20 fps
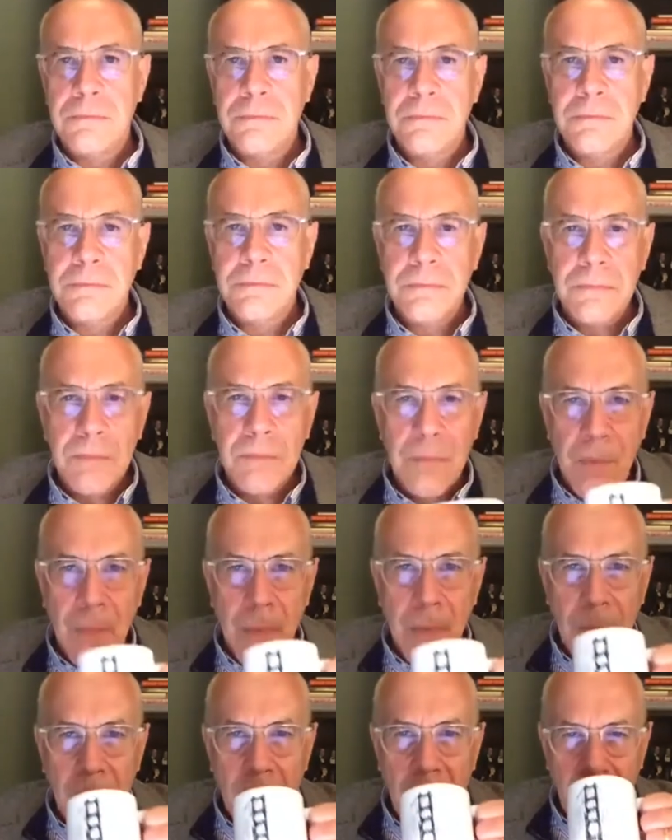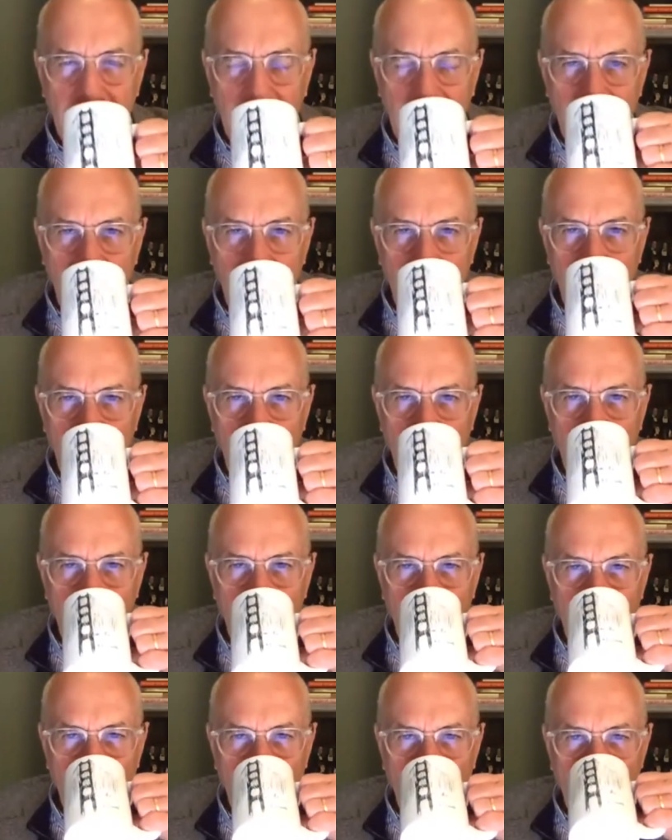use cases for
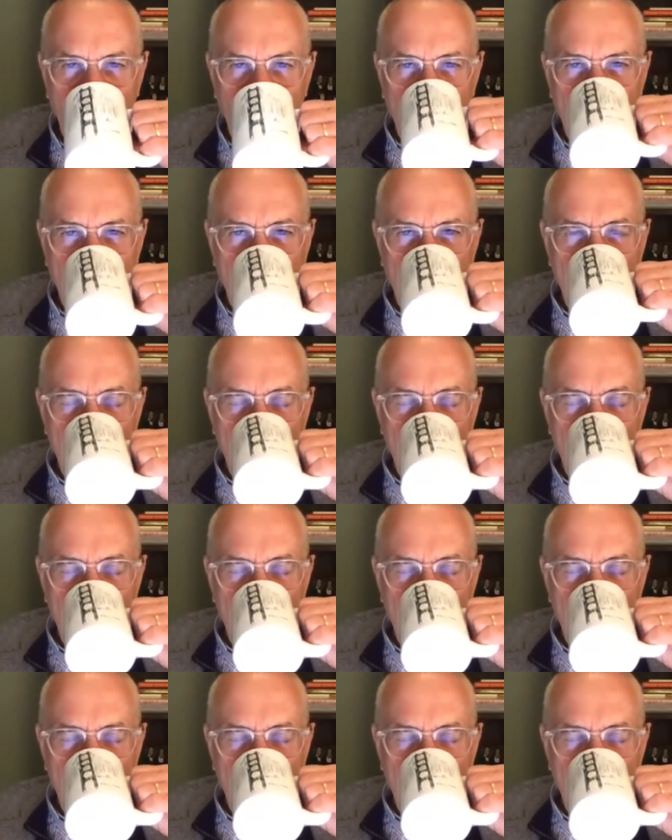that. And then the